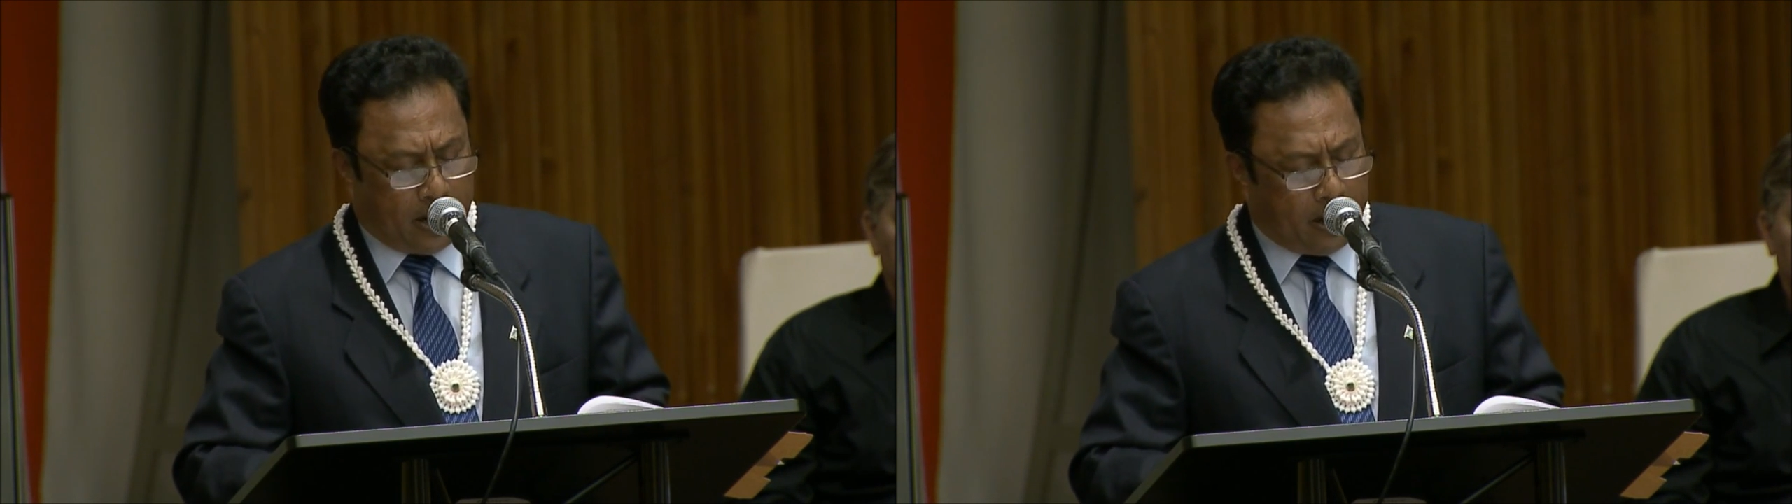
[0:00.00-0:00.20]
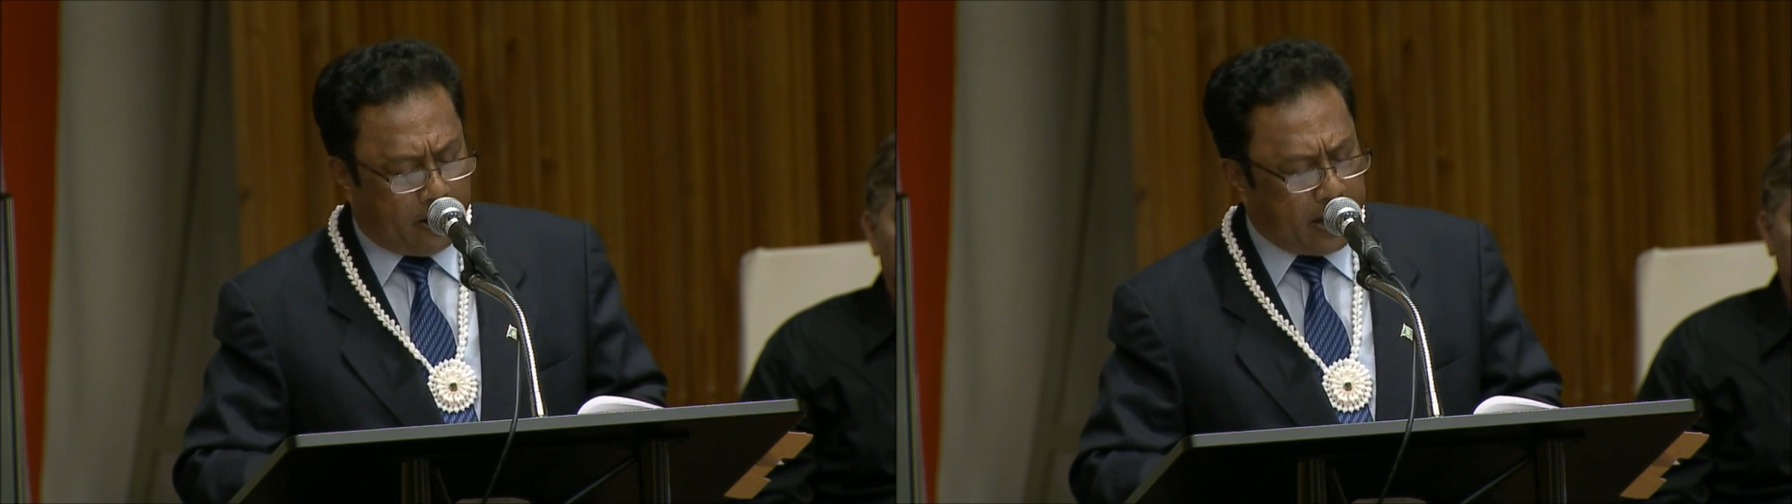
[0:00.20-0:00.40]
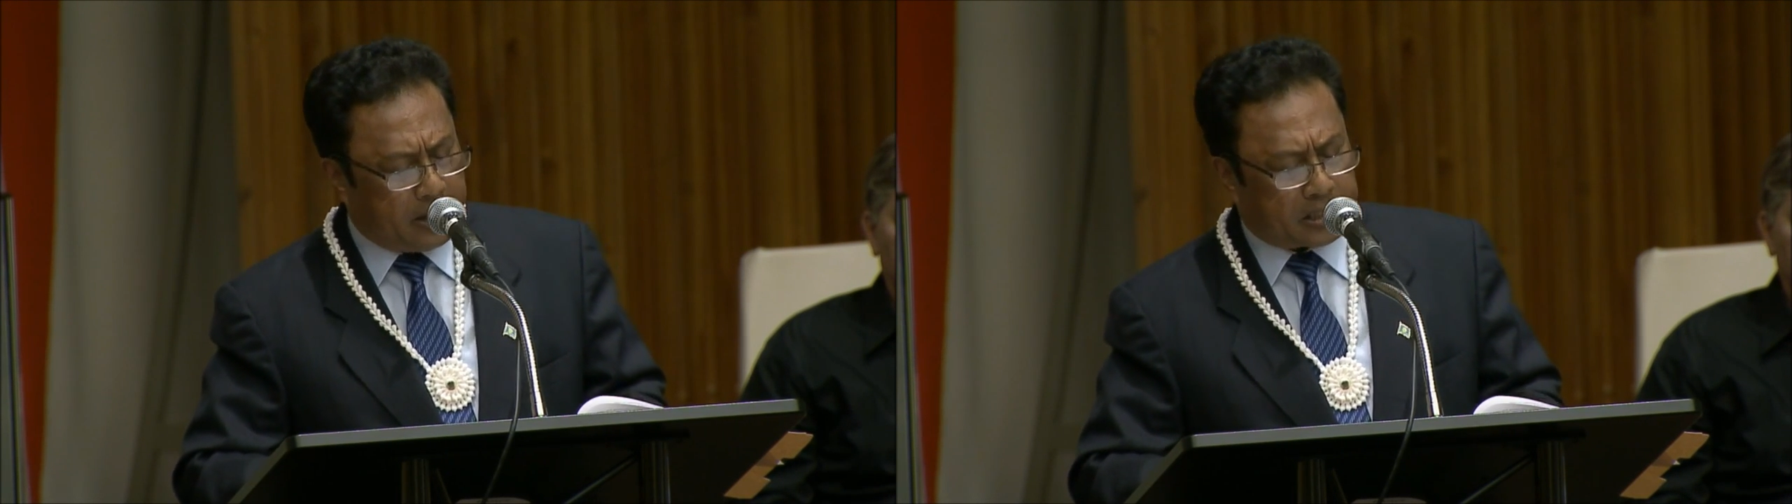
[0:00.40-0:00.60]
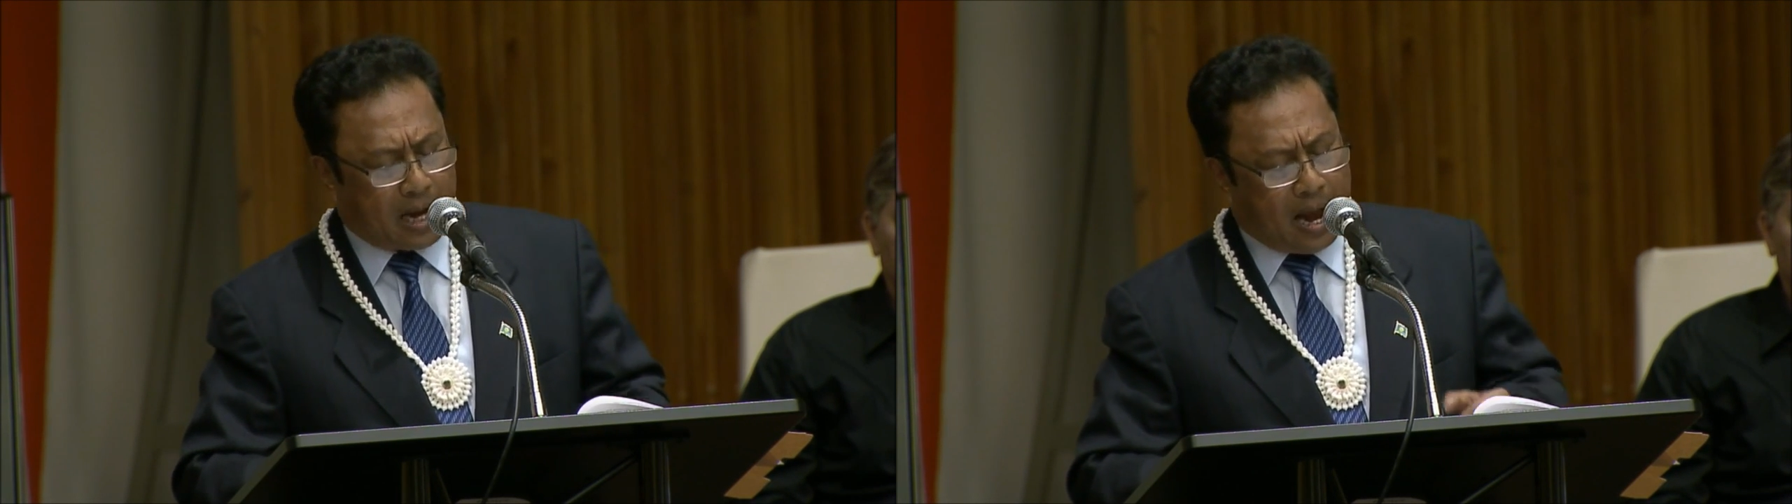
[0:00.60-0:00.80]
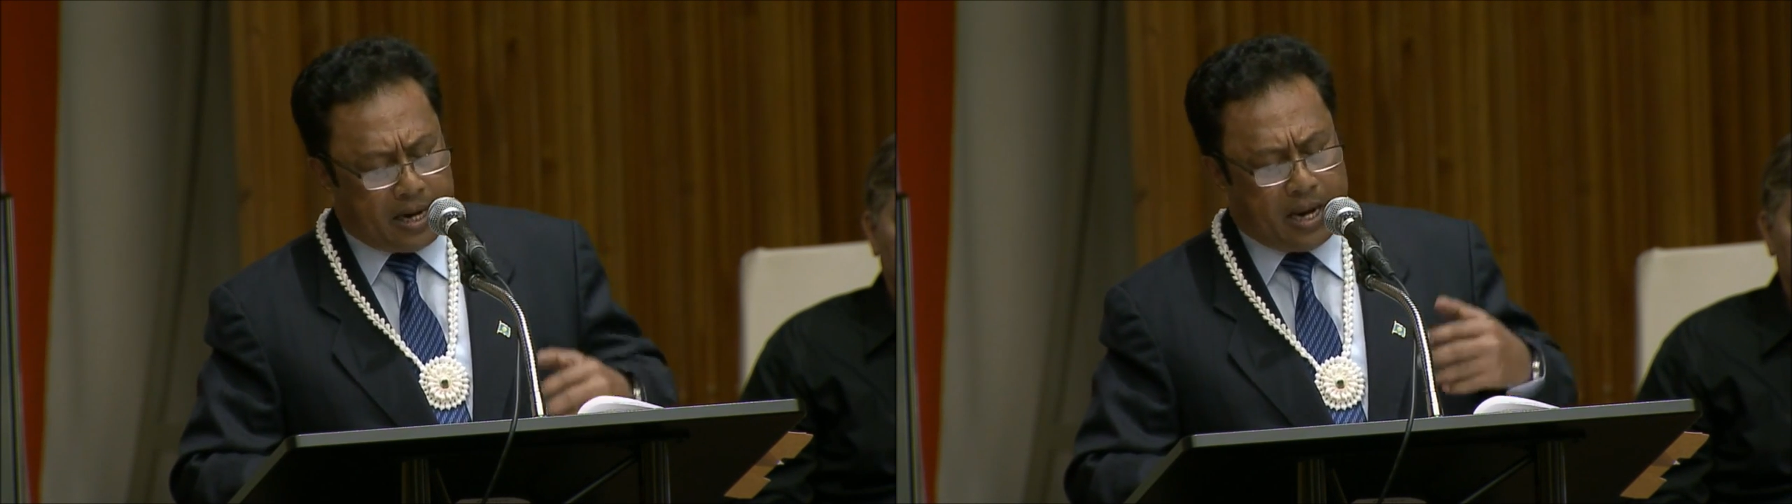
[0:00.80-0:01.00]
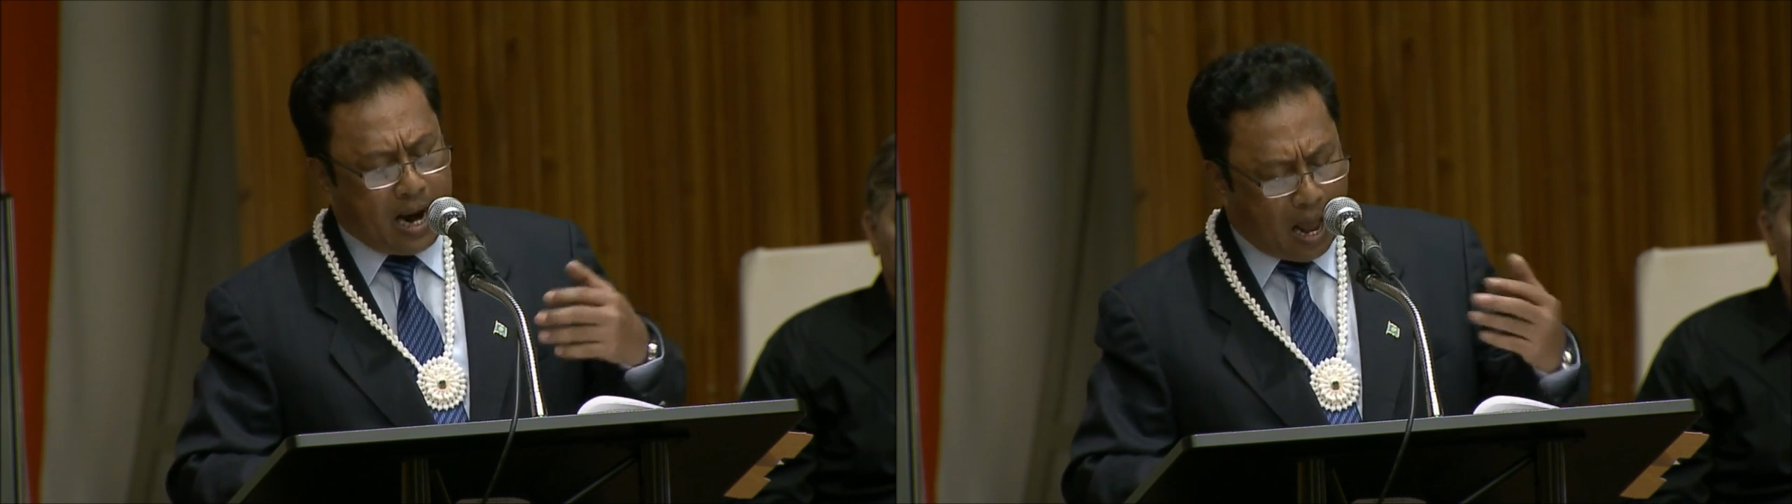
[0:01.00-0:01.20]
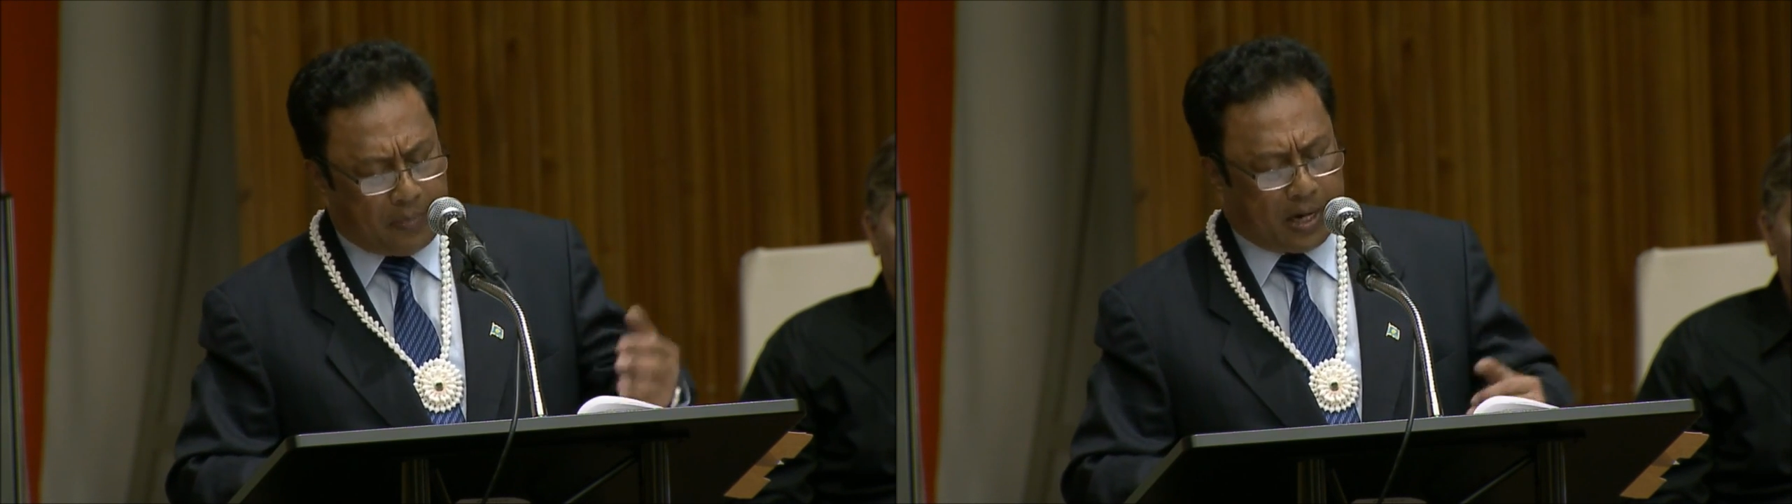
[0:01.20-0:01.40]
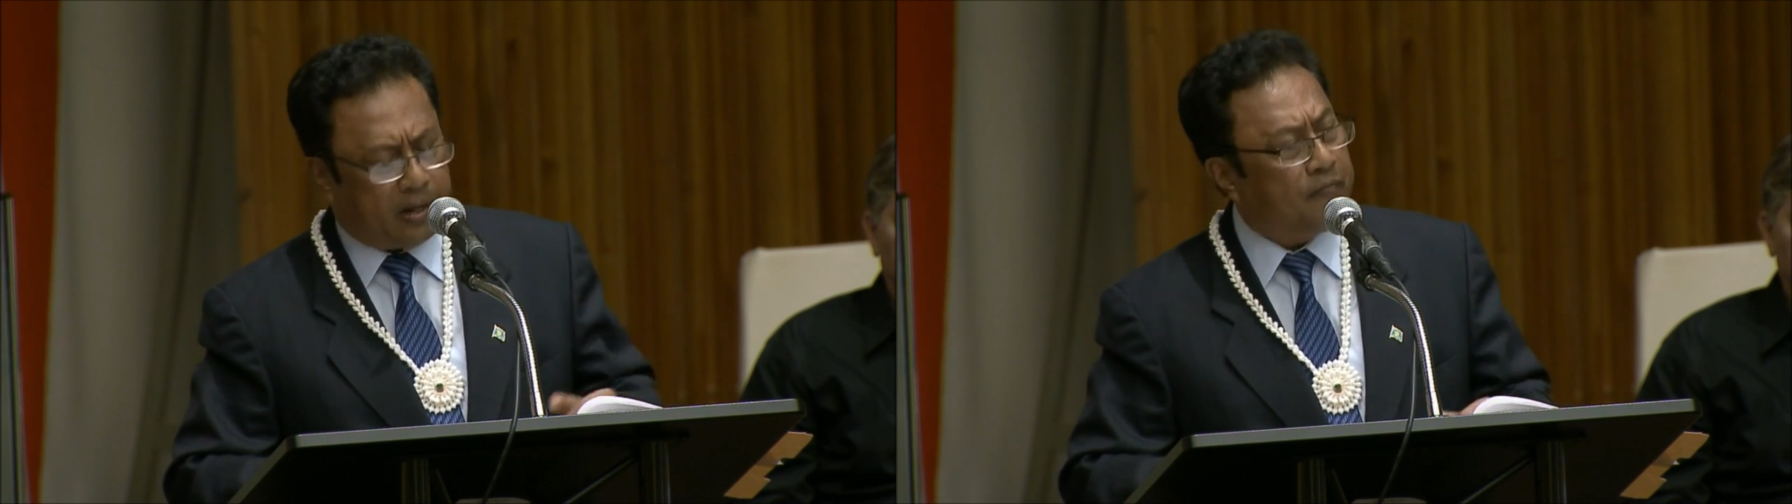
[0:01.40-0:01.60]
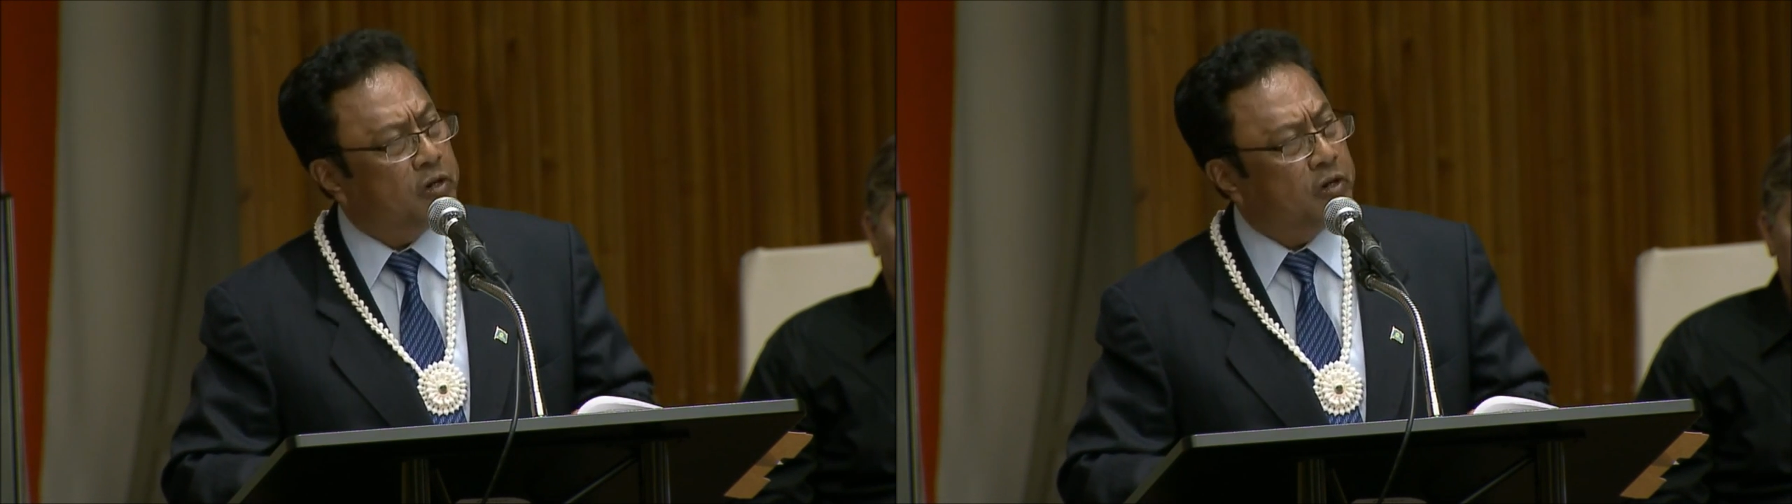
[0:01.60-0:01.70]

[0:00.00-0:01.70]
areas uninhabited